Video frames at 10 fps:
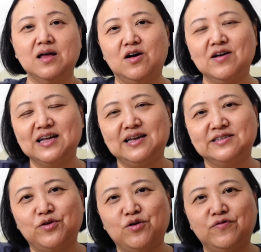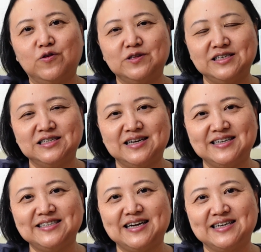Okay, that's all for this
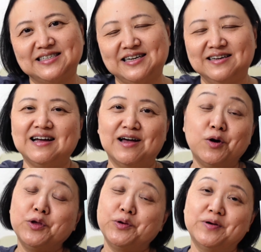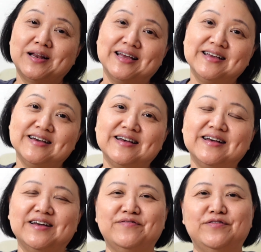taste testing. I hope you will like it.
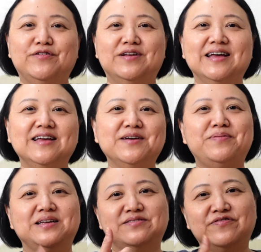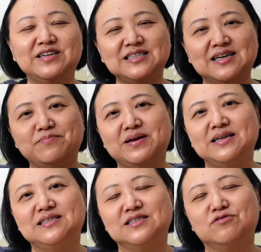If you like it, please thumbs up and
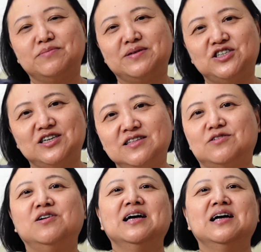subscribe my channel.